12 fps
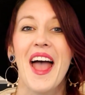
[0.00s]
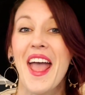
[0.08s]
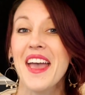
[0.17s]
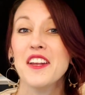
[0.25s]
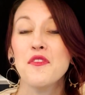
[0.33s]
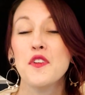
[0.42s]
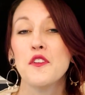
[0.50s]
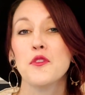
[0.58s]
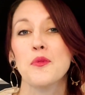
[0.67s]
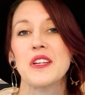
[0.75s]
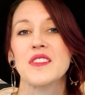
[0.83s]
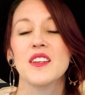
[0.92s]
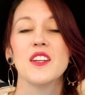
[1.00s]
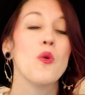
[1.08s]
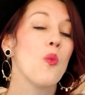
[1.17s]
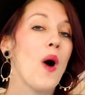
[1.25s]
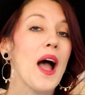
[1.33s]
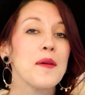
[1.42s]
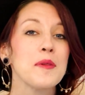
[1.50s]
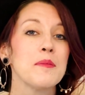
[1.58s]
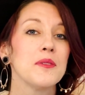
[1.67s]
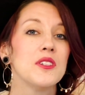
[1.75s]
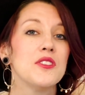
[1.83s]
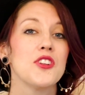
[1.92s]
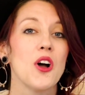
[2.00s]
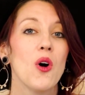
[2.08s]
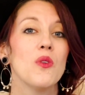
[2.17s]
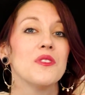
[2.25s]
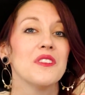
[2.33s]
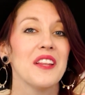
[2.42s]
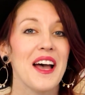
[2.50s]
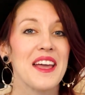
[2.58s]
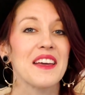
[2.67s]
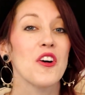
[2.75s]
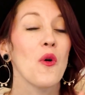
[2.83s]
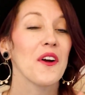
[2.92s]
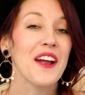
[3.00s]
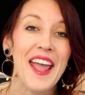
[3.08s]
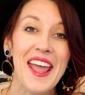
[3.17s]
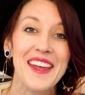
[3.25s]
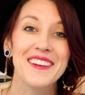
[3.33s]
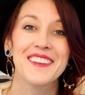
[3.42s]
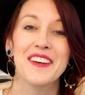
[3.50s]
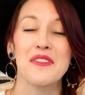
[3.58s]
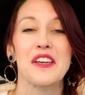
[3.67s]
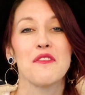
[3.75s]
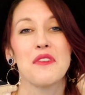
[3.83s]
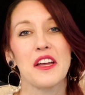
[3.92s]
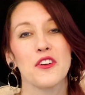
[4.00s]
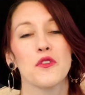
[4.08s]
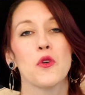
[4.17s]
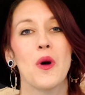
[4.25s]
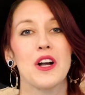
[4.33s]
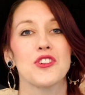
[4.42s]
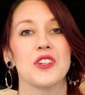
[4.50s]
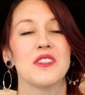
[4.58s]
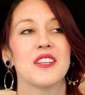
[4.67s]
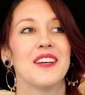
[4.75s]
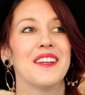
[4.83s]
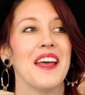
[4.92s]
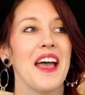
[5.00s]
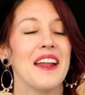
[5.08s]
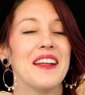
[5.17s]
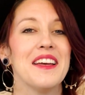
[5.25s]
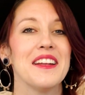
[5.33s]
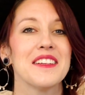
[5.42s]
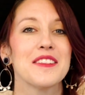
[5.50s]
And a fifth reason why people don't like or hate living in Vancouver, Washington, and it is